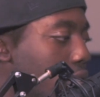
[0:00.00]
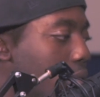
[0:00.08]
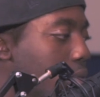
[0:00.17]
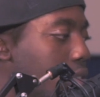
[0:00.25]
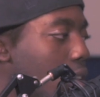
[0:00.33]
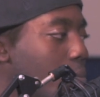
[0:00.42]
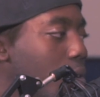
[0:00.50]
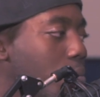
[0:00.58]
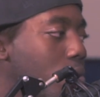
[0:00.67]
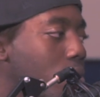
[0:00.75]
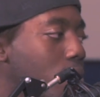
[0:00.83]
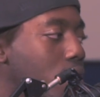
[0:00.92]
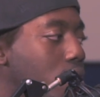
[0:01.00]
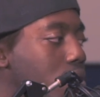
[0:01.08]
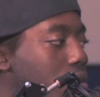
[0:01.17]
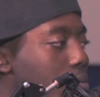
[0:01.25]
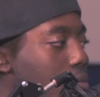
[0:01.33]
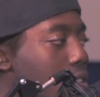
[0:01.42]
certain people will run
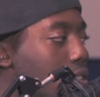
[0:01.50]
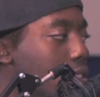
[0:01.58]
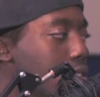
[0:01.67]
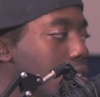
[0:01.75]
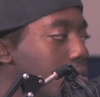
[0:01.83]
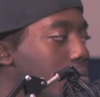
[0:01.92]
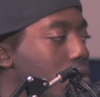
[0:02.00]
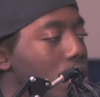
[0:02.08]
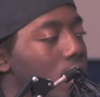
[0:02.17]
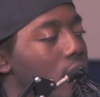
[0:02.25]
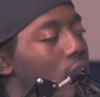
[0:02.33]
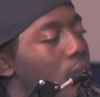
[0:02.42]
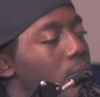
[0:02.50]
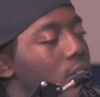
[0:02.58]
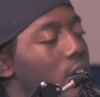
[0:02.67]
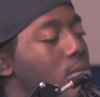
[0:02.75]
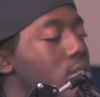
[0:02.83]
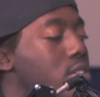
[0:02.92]
into me and it just be like, I'll be
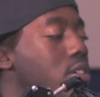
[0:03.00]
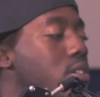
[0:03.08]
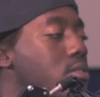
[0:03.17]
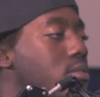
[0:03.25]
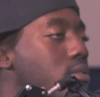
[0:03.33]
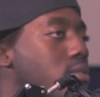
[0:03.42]
like, what's up?